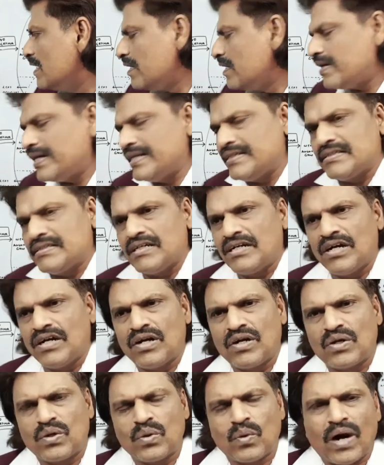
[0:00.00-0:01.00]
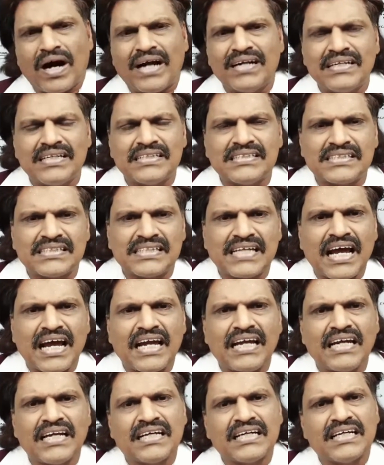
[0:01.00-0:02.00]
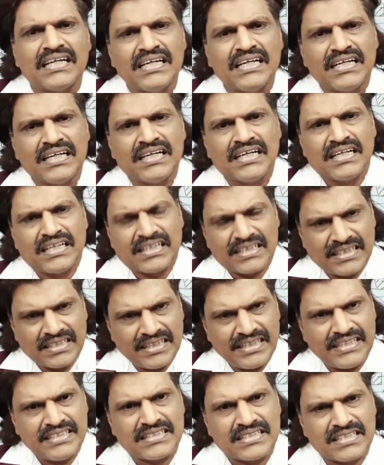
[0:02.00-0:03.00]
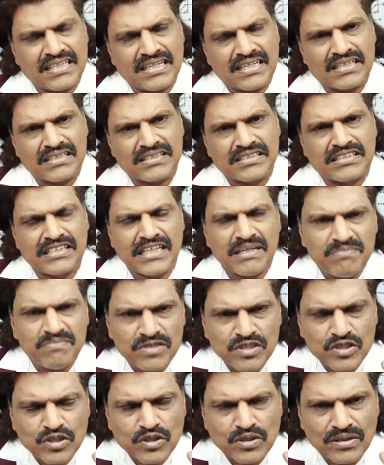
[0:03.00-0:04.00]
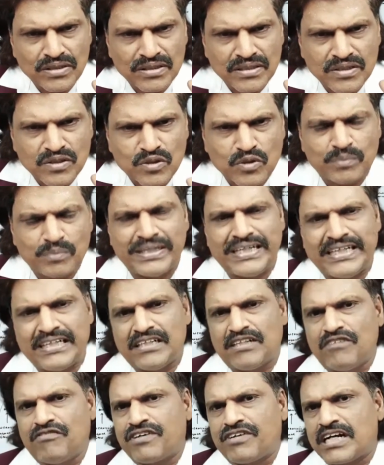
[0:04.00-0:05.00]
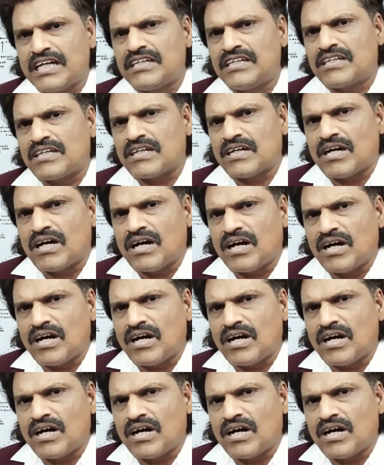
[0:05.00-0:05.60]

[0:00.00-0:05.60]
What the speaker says: Right, to understand these seems to be difficult